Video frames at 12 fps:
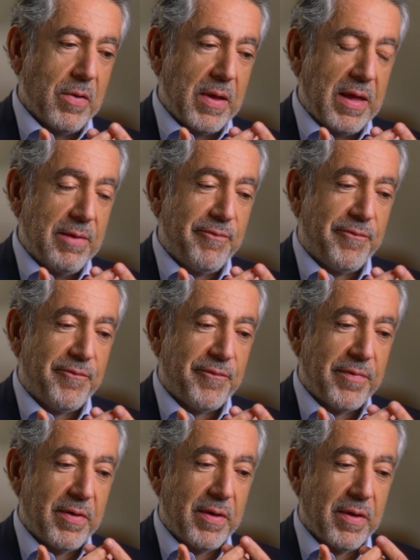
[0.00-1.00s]
If
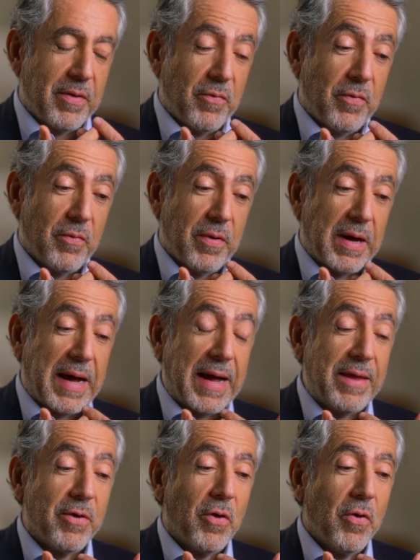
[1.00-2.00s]

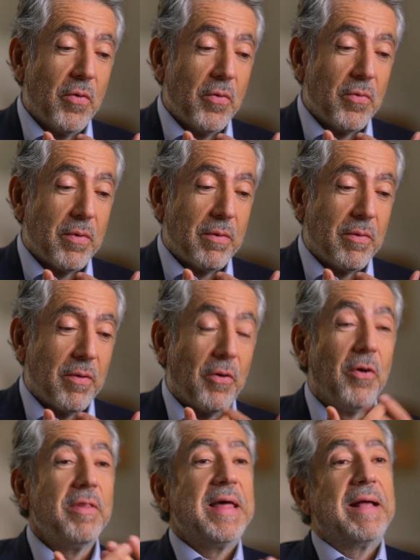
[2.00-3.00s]
I owe all
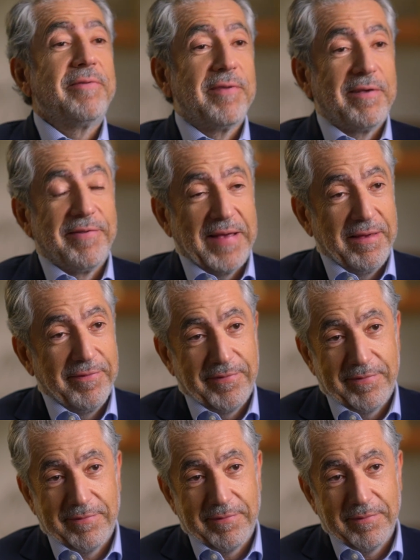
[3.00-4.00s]
that
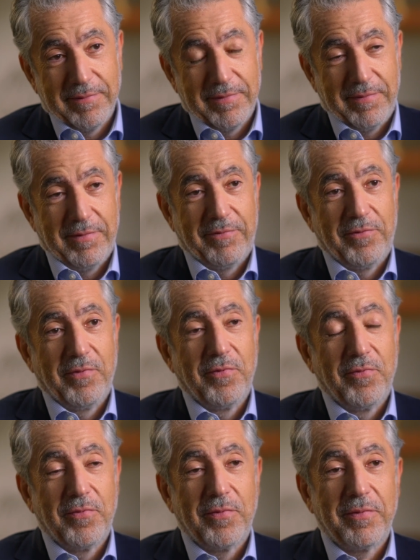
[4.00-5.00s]
success
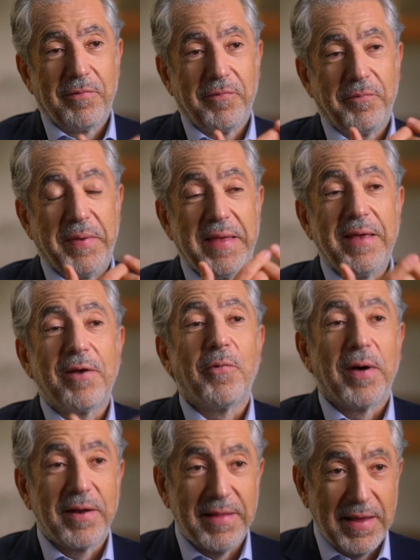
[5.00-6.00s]
to being
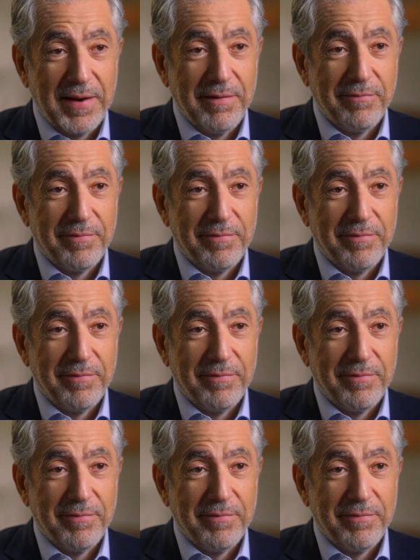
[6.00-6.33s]
quantitative,